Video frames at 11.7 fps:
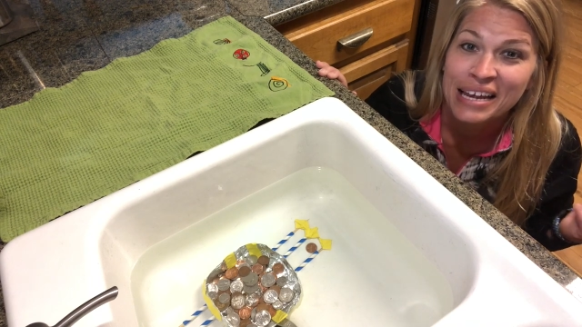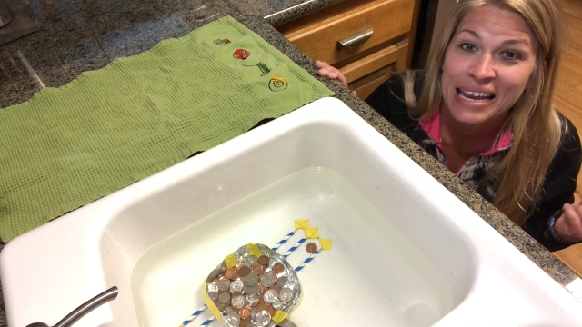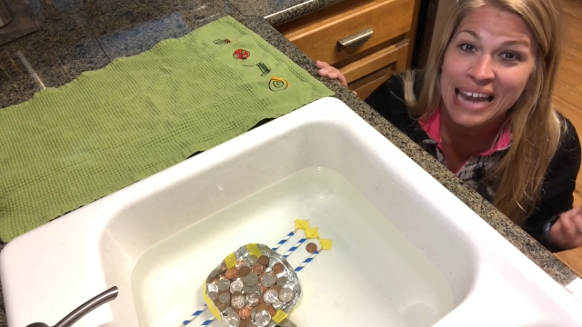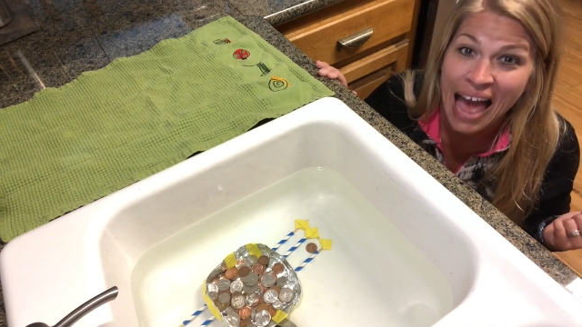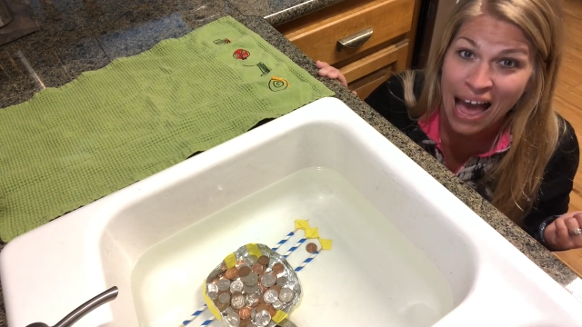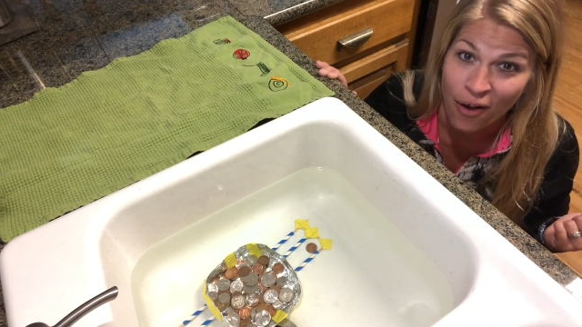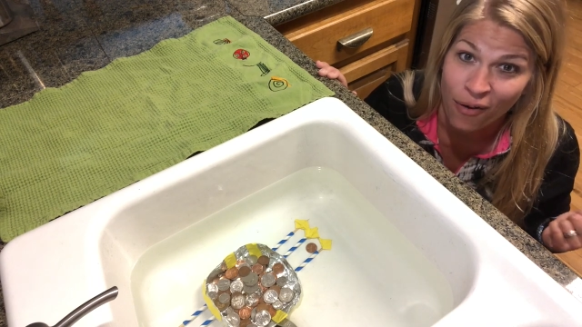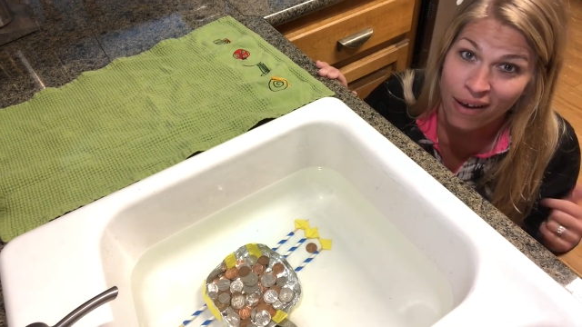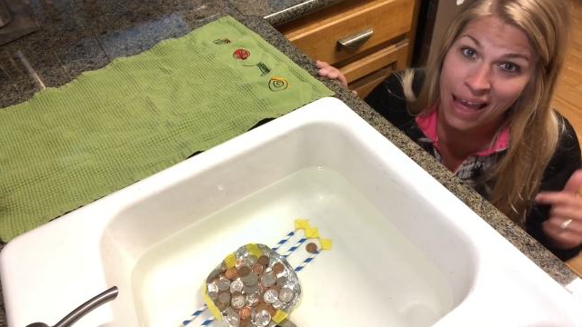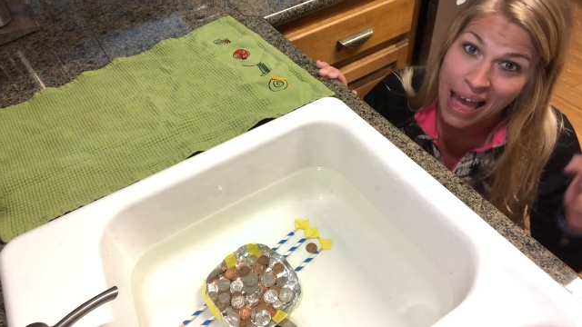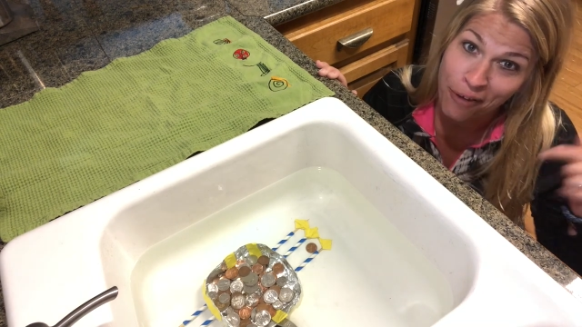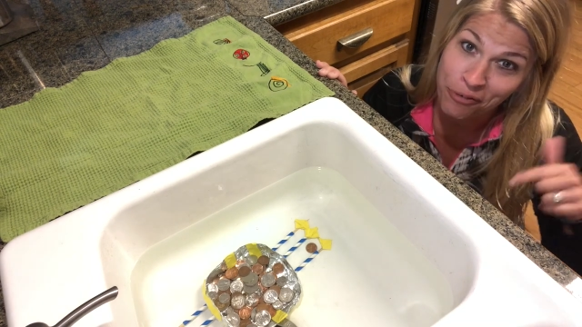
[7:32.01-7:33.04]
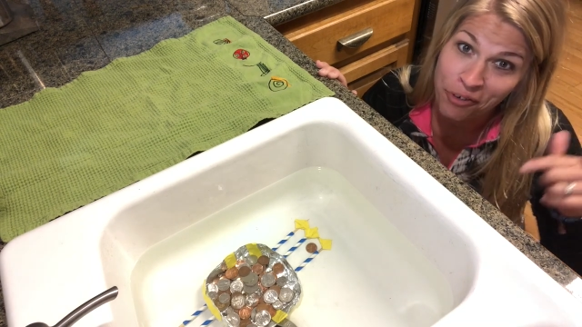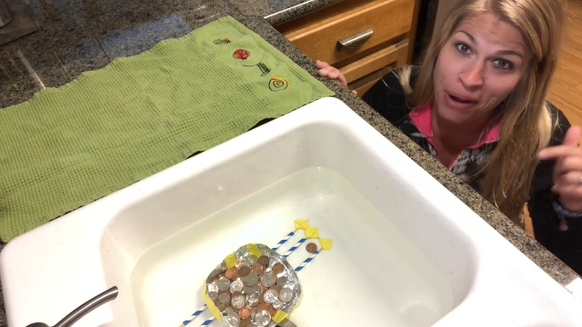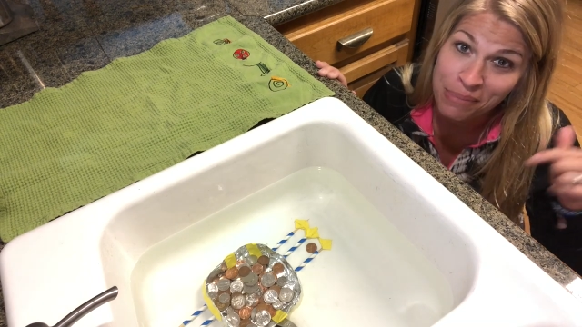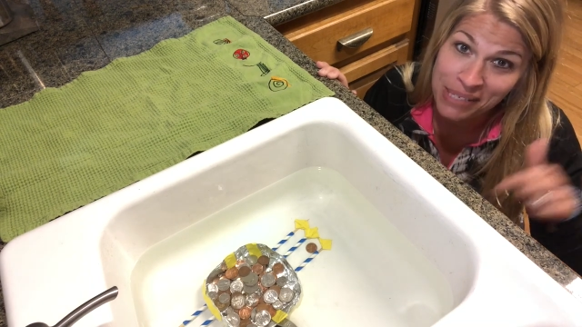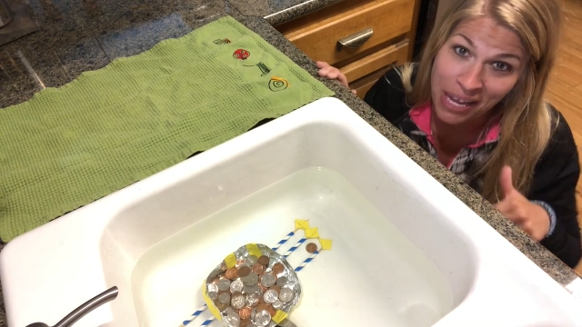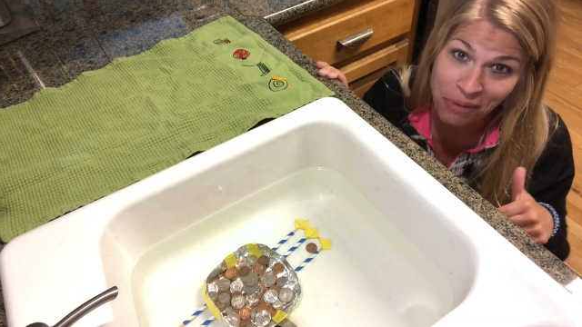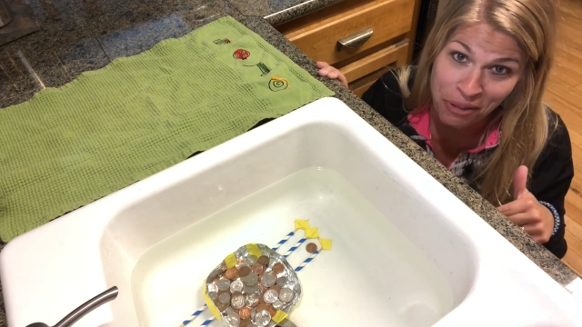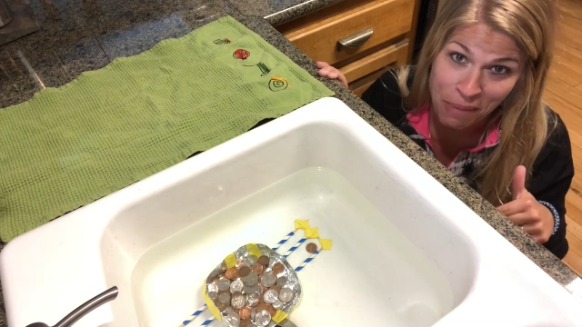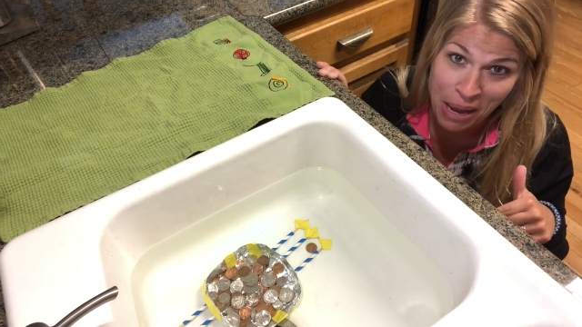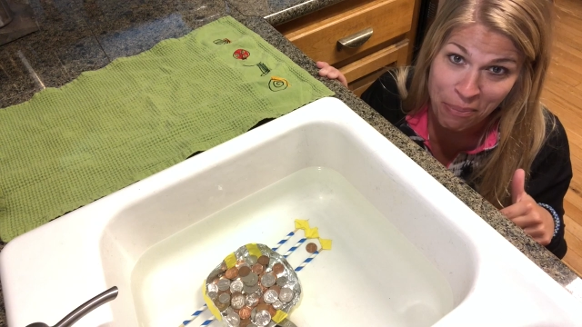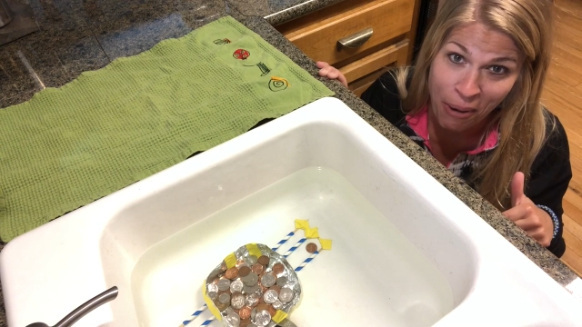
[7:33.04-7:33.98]
Now, after I'm done with
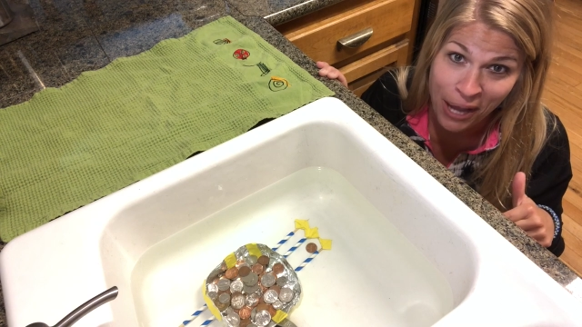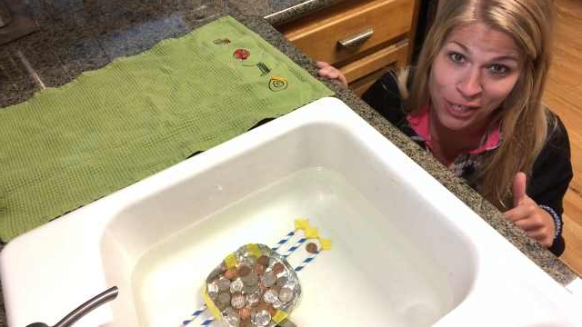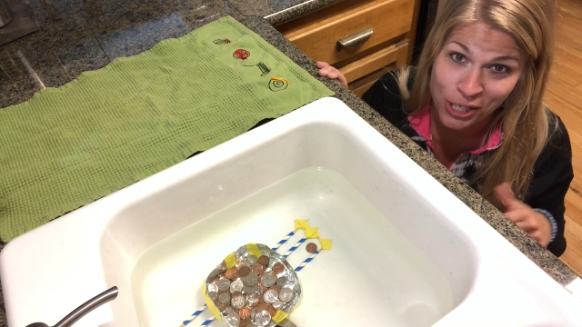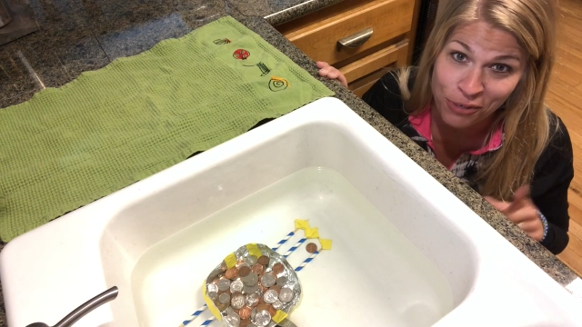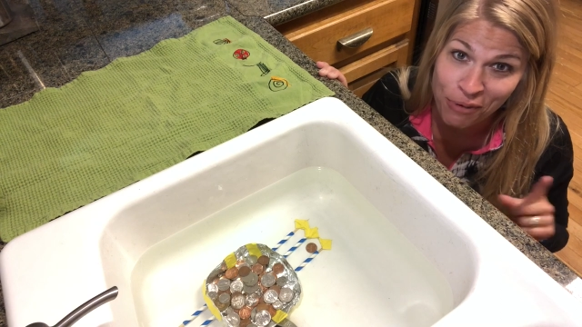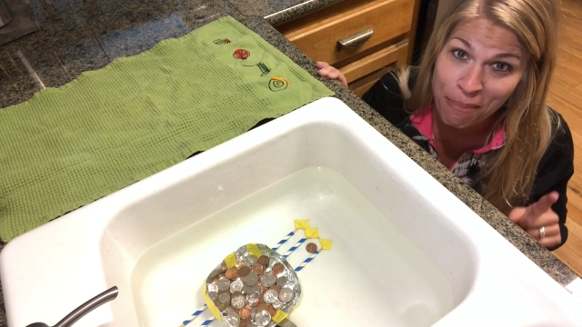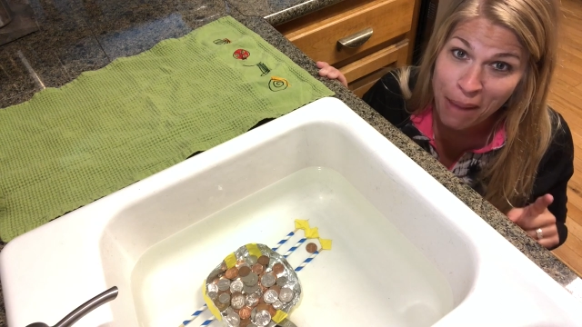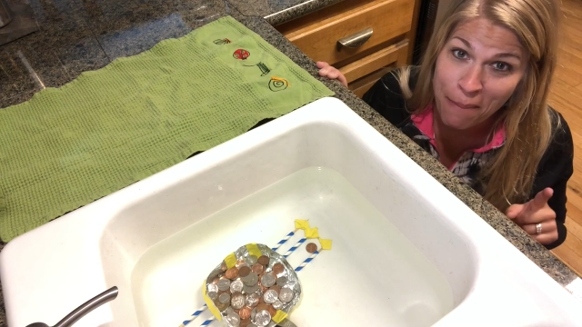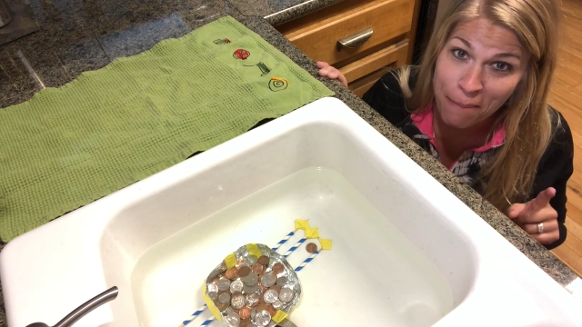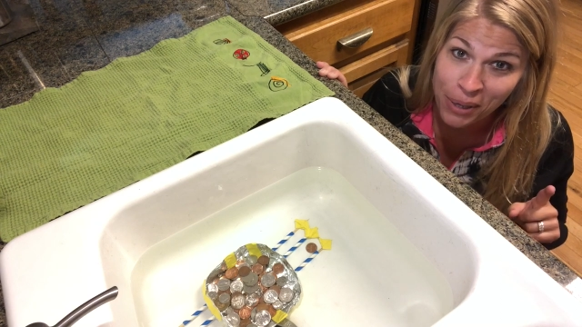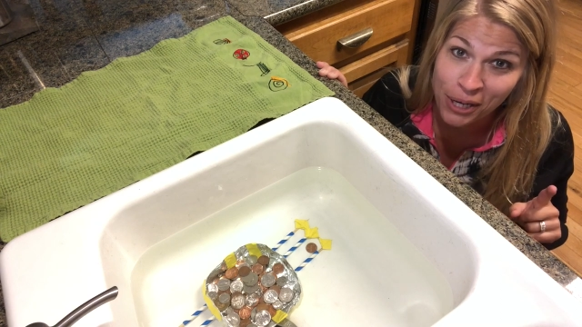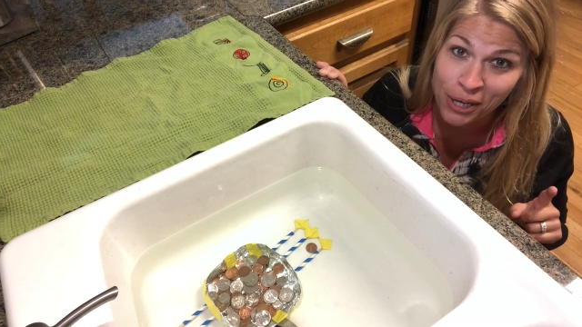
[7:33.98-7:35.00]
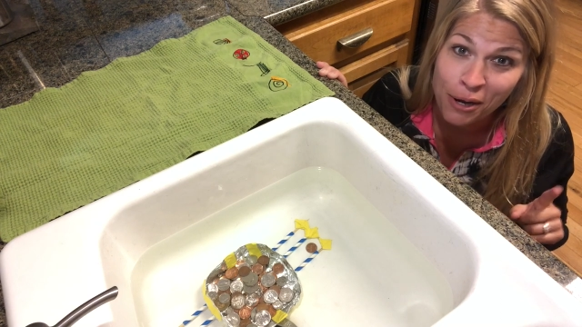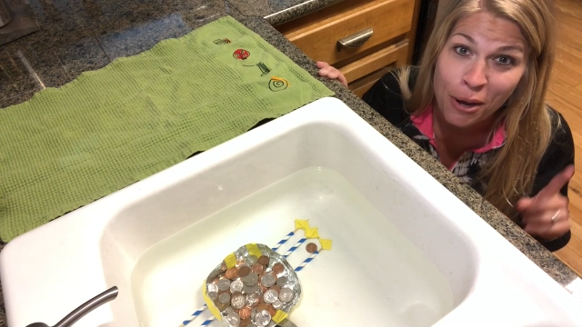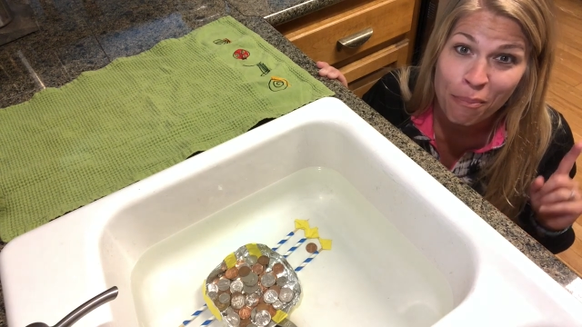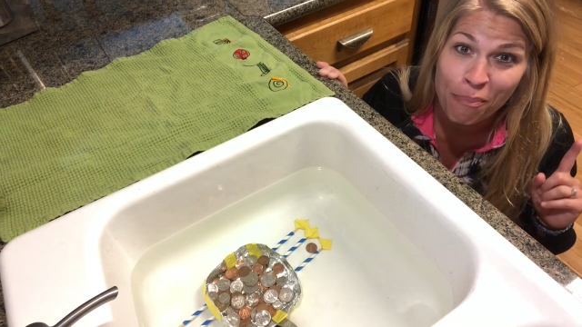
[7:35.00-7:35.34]
my project, remember,